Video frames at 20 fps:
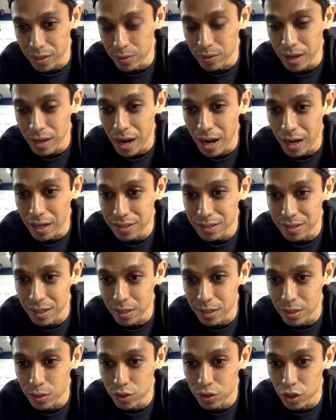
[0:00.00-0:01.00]
you, guys. Thank
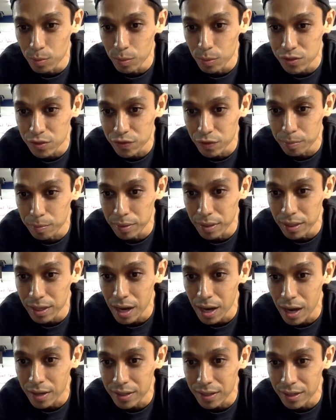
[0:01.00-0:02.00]
you so much for being
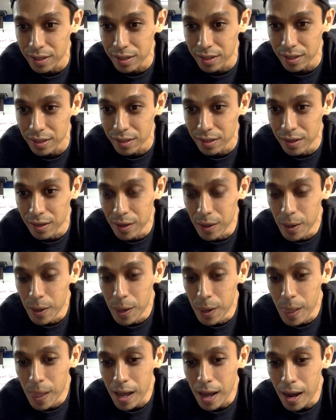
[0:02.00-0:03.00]
on here.
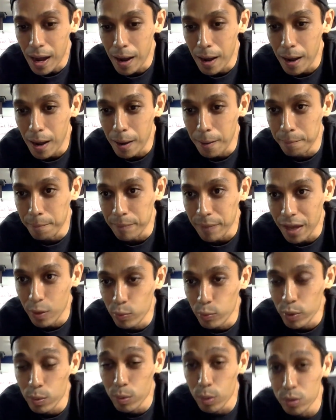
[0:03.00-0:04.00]

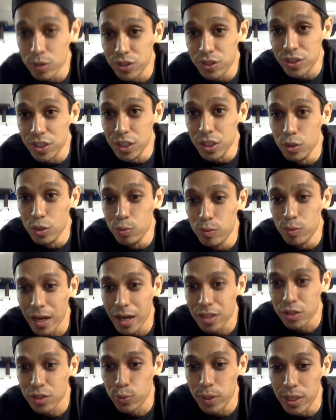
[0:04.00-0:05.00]
And we will see you
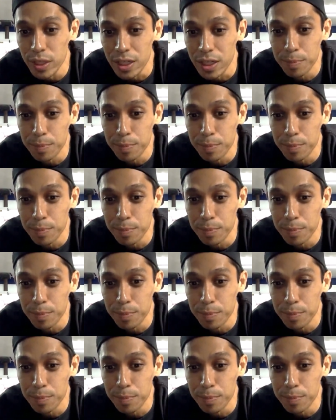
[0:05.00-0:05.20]
next week.